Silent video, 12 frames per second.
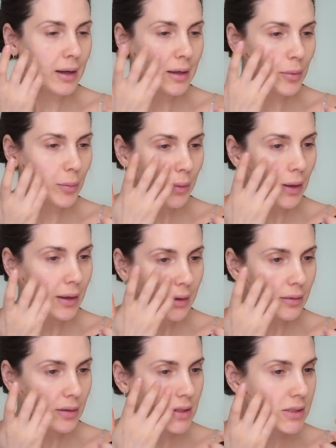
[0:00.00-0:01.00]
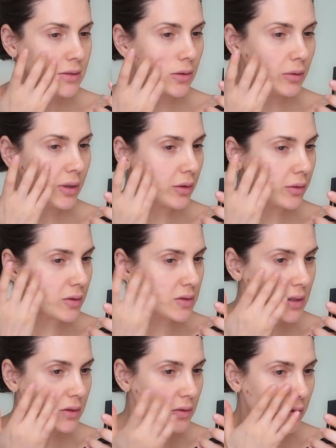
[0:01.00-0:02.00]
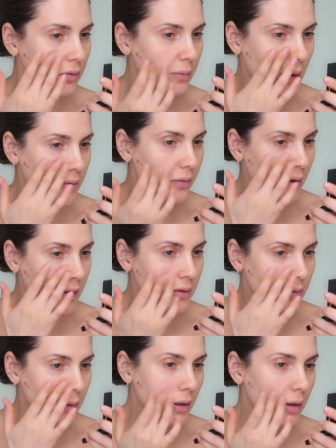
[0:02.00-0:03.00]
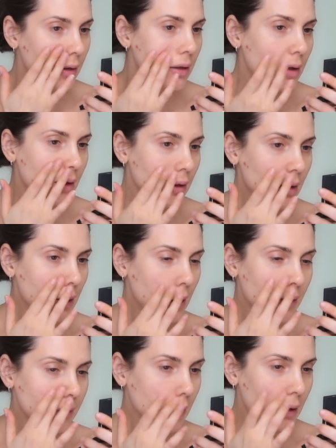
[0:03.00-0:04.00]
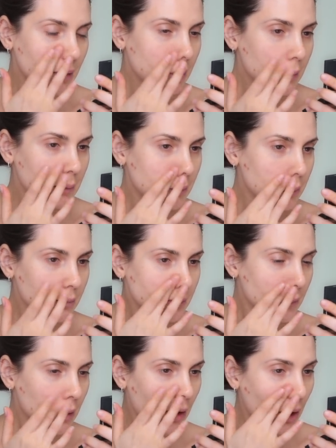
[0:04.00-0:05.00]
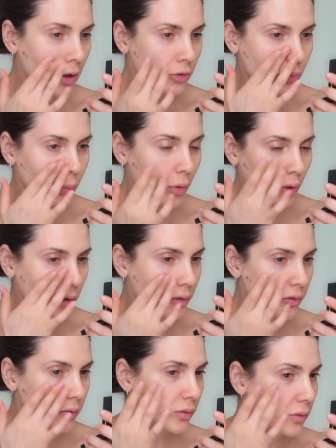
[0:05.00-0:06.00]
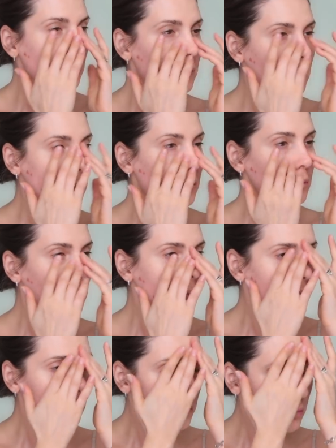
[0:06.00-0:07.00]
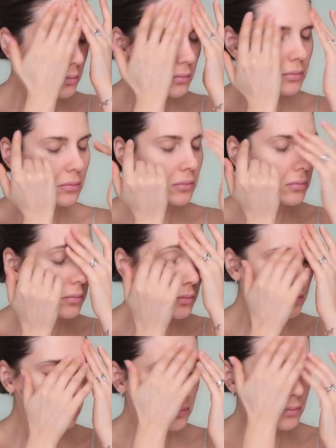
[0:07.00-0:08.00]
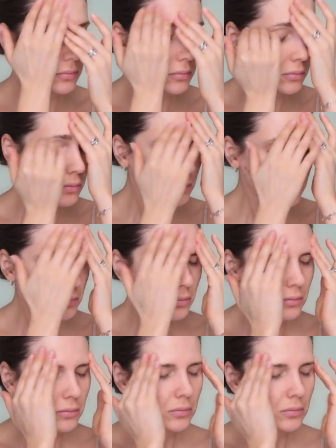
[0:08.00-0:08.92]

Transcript: I am applying this only on the center of my face where I've got large pores. This is going to help smooth everything.